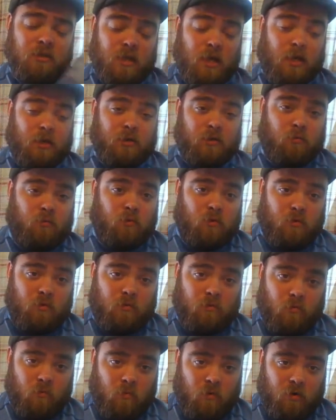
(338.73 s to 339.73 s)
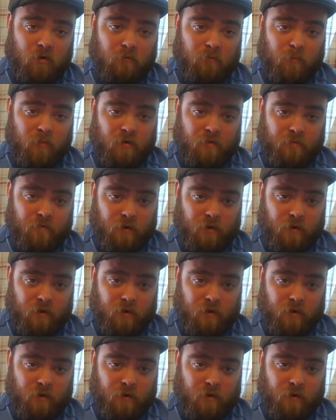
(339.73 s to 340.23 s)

is actually one of my